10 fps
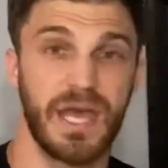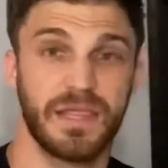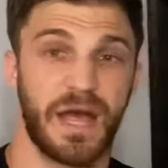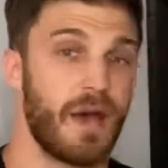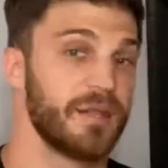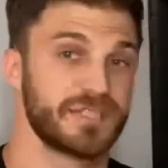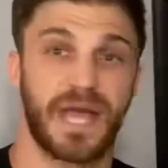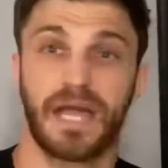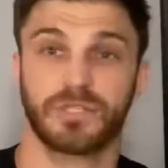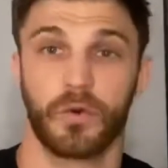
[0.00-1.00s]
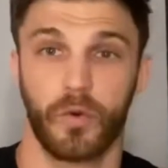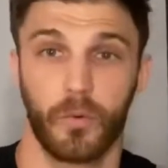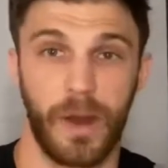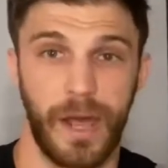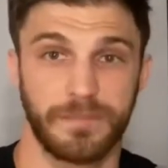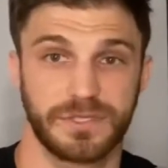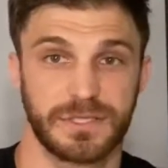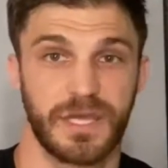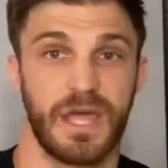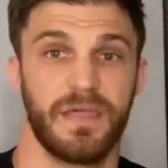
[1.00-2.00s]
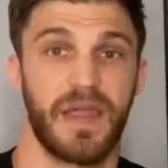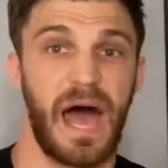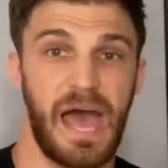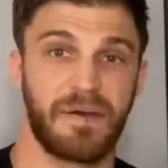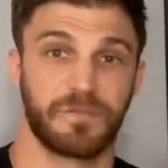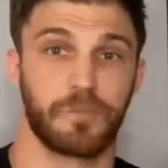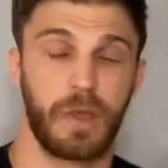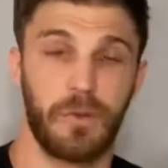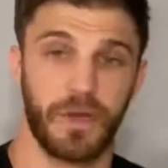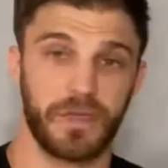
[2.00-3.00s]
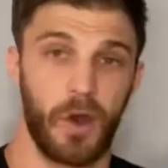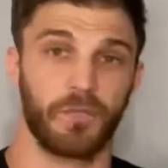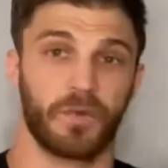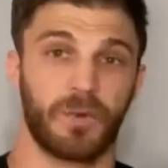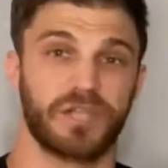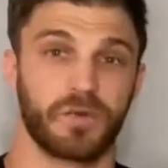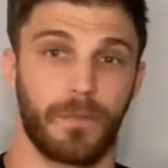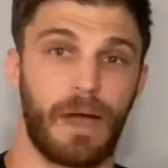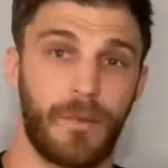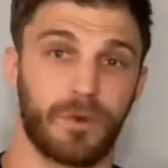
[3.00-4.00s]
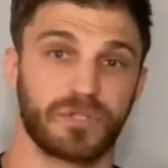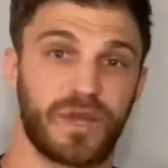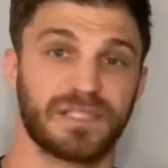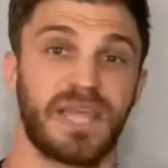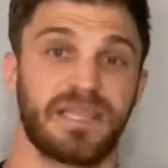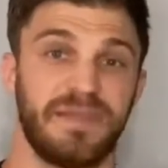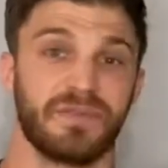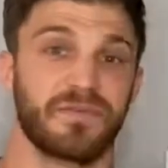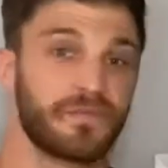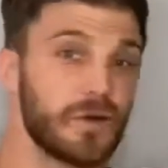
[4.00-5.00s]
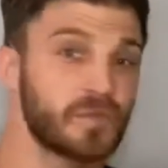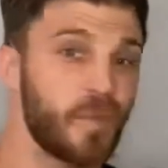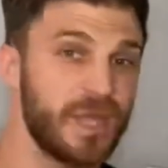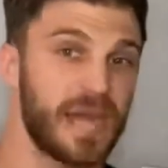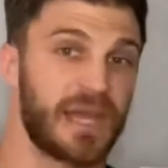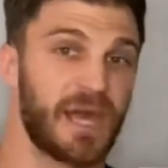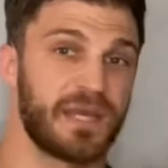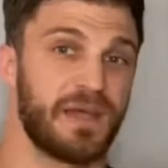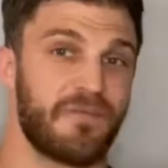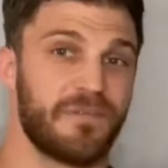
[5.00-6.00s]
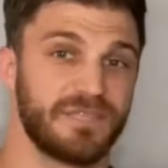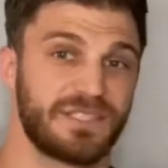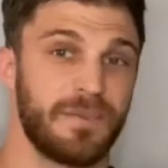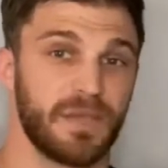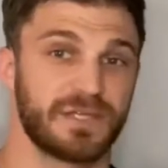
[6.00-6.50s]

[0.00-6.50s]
It's 9 total reps that I have to play with over the weeks to apply more stress. And even the first week, I got enough of a stimulus